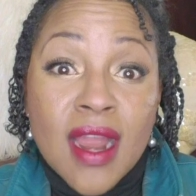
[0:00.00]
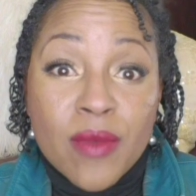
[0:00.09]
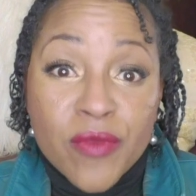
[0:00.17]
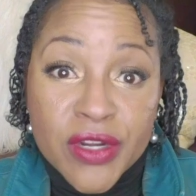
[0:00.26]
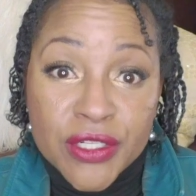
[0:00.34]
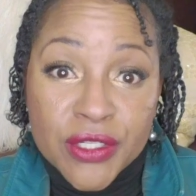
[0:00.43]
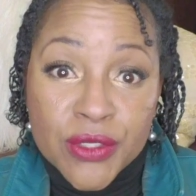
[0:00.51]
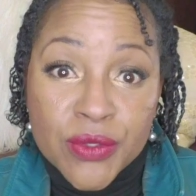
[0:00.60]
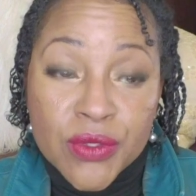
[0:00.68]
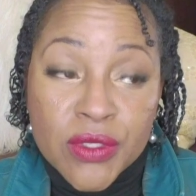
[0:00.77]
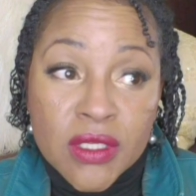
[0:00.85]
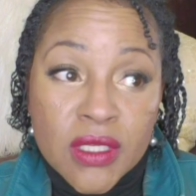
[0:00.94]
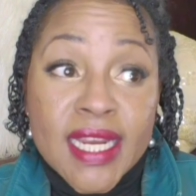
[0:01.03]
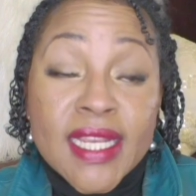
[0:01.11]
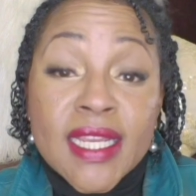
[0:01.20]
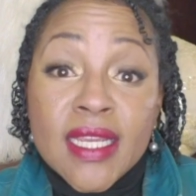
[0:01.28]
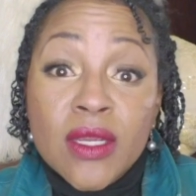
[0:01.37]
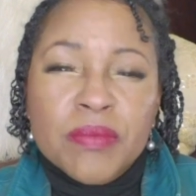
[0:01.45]
time reduced,
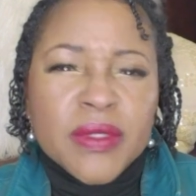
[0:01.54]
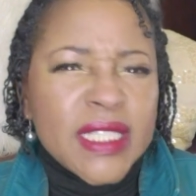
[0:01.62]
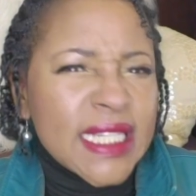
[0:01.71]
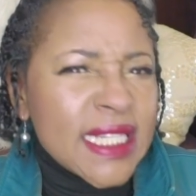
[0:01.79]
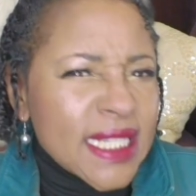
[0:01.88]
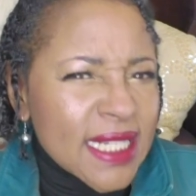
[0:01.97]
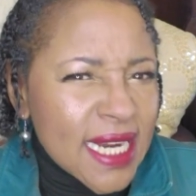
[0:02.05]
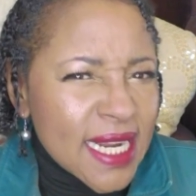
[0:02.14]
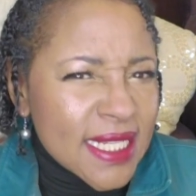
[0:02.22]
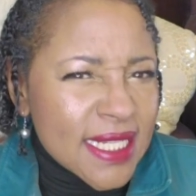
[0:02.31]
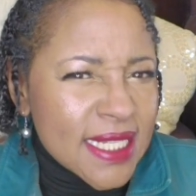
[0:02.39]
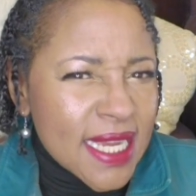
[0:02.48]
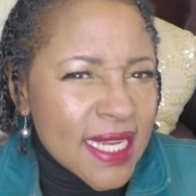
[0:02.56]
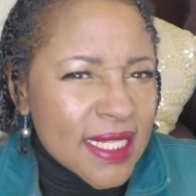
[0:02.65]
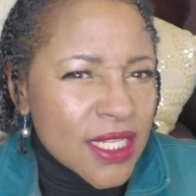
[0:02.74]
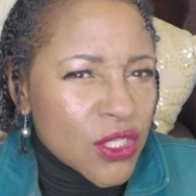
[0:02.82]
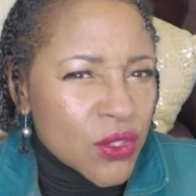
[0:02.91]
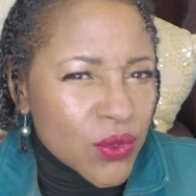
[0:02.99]
he pleaded
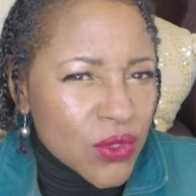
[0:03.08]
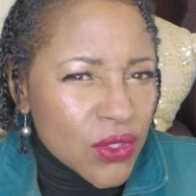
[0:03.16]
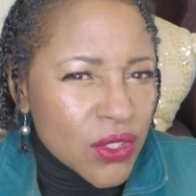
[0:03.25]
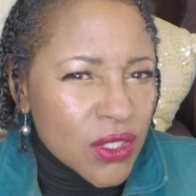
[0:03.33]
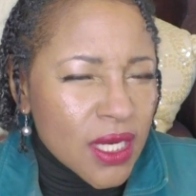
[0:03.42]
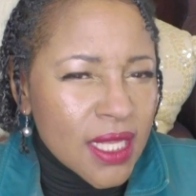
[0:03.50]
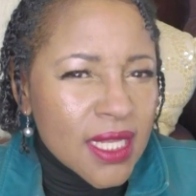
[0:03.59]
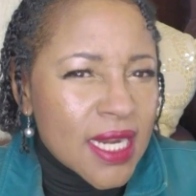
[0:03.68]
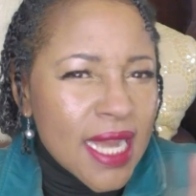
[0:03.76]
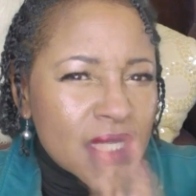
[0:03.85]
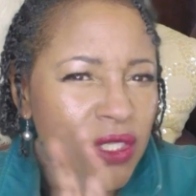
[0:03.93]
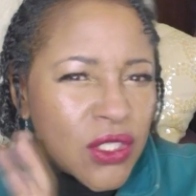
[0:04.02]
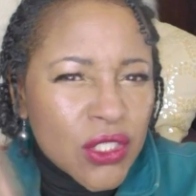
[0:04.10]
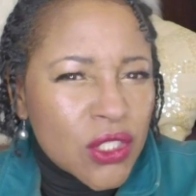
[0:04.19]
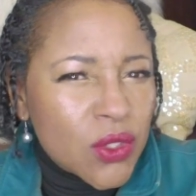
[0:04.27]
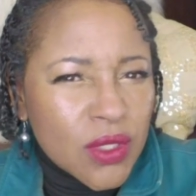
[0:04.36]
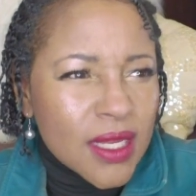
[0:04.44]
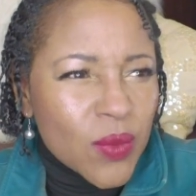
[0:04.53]
as a user and then had to
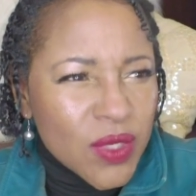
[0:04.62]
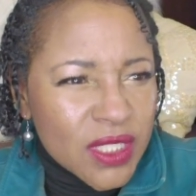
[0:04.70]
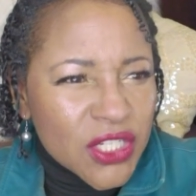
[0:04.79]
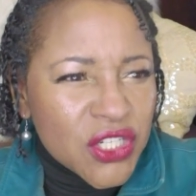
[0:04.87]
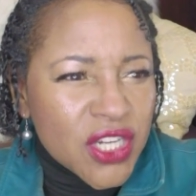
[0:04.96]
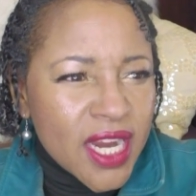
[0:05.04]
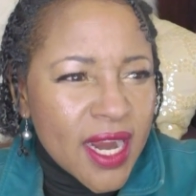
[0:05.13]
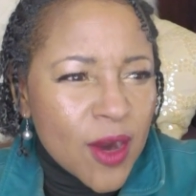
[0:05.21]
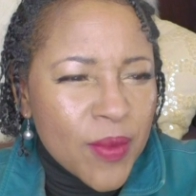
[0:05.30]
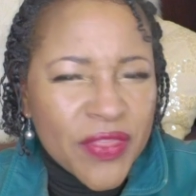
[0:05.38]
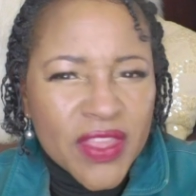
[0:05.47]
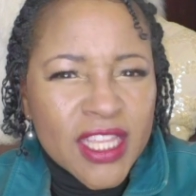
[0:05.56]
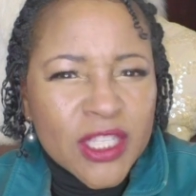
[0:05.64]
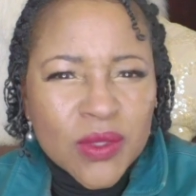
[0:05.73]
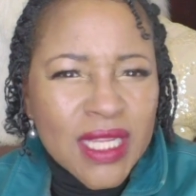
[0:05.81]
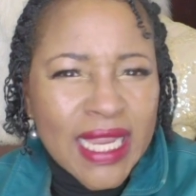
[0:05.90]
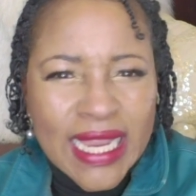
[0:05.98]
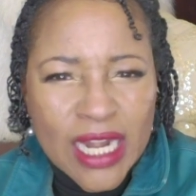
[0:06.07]
do, he went to jail, but then this
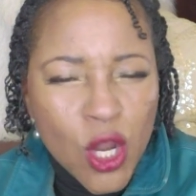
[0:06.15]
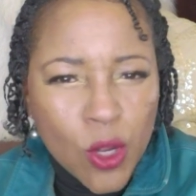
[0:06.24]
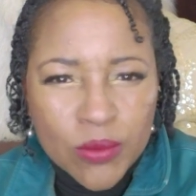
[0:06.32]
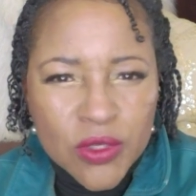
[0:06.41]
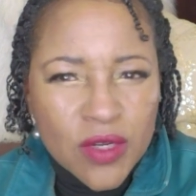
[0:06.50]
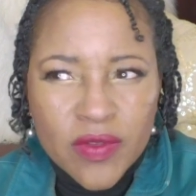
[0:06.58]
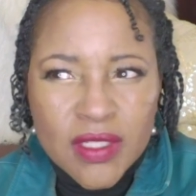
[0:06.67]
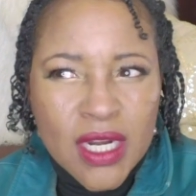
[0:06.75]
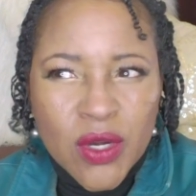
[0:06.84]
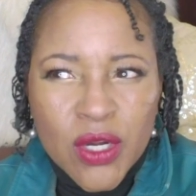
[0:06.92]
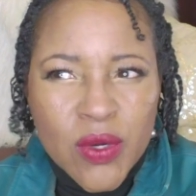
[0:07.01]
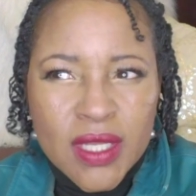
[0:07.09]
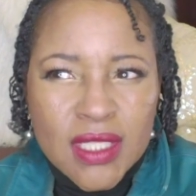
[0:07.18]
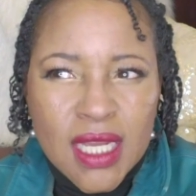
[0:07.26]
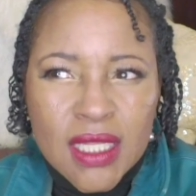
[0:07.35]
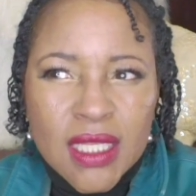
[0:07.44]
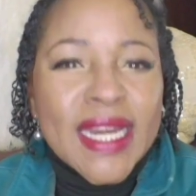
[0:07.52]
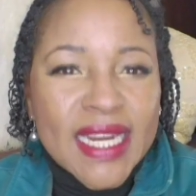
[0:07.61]
was like in-home service, I don't know
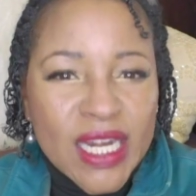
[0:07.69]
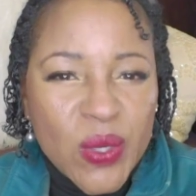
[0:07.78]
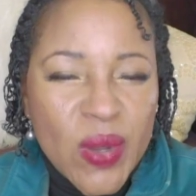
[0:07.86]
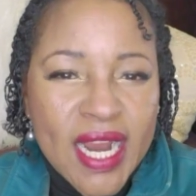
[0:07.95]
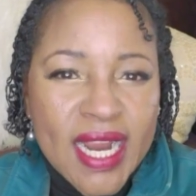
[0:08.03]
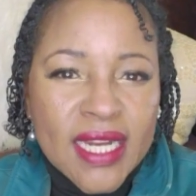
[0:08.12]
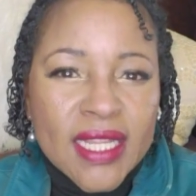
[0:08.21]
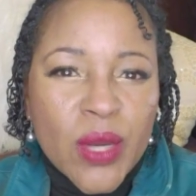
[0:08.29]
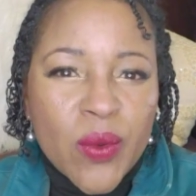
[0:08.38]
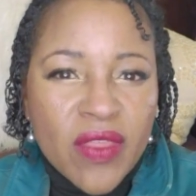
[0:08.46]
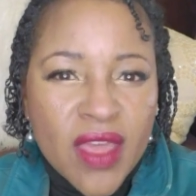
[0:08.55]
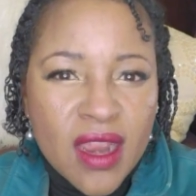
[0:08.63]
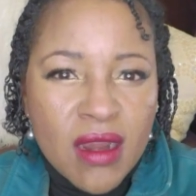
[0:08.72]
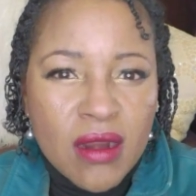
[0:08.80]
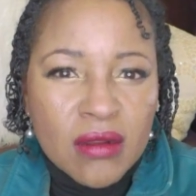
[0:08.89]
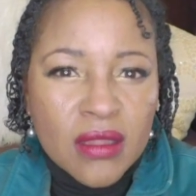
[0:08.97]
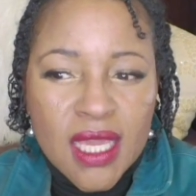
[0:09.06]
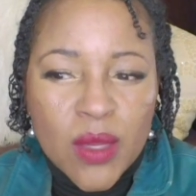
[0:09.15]
exactly. At any rate, they were
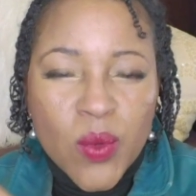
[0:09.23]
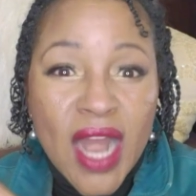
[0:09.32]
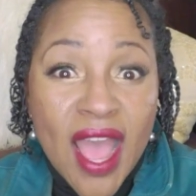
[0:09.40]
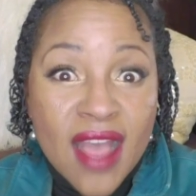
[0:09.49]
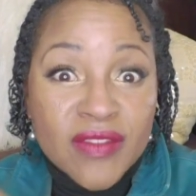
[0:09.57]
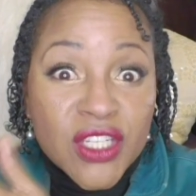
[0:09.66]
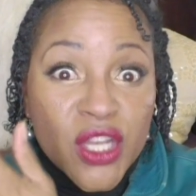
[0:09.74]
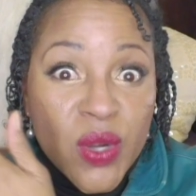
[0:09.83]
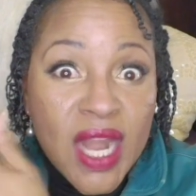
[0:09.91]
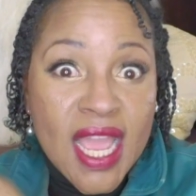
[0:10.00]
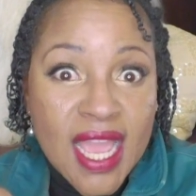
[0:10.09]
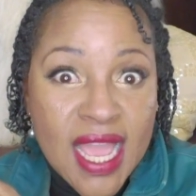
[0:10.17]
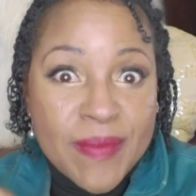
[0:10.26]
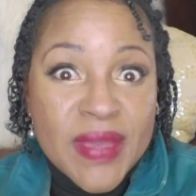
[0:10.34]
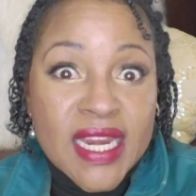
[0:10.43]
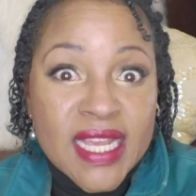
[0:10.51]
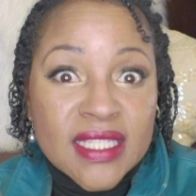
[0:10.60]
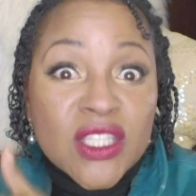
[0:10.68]
there. He would have to go to AA
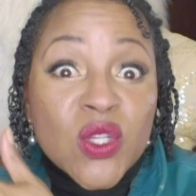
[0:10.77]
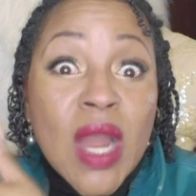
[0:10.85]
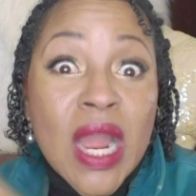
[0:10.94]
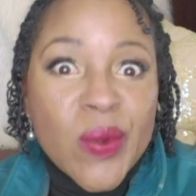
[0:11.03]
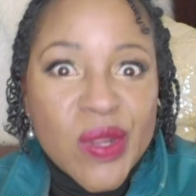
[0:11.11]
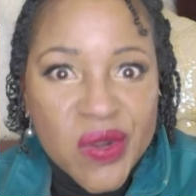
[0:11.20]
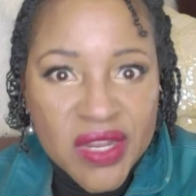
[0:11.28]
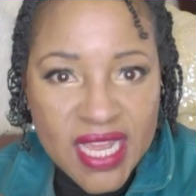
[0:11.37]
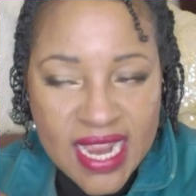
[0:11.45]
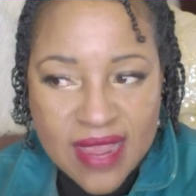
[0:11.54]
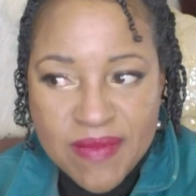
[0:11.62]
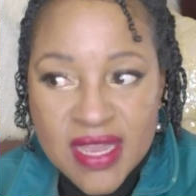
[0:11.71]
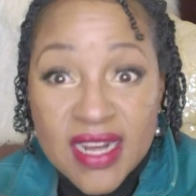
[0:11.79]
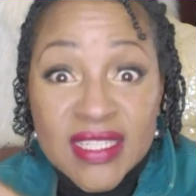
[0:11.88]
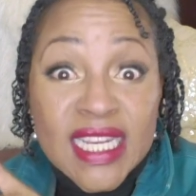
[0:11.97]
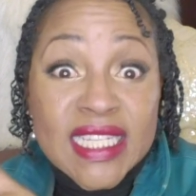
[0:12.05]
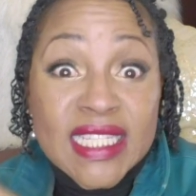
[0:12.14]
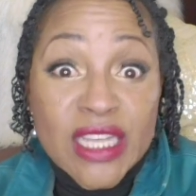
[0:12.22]
meetings, and so I would go to the AA meetings.
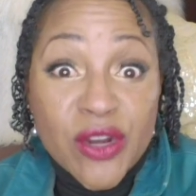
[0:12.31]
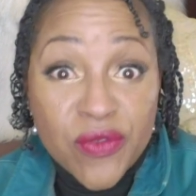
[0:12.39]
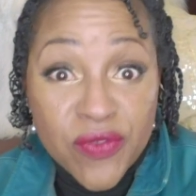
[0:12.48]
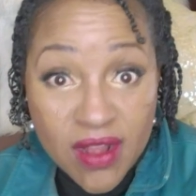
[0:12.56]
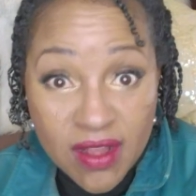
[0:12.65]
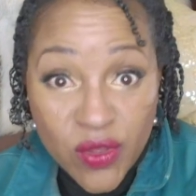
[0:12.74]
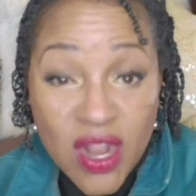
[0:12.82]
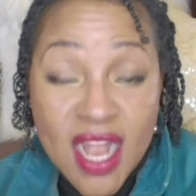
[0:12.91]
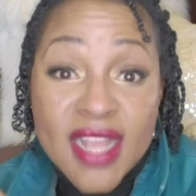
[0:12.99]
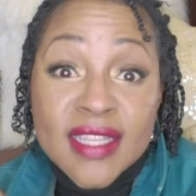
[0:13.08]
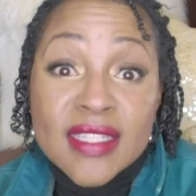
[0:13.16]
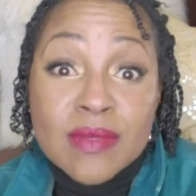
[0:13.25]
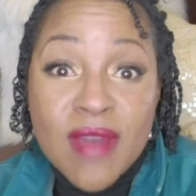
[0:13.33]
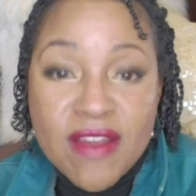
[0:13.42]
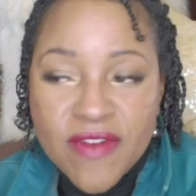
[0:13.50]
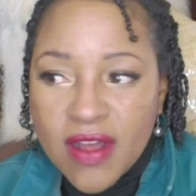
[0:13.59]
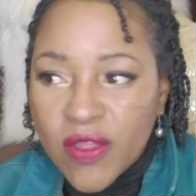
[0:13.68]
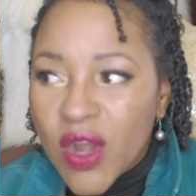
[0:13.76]
I could see her father and I could see my
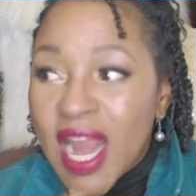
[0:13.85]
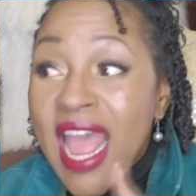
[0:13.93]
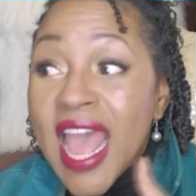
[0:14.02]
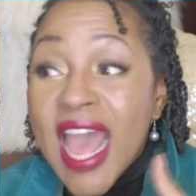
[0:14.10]
father,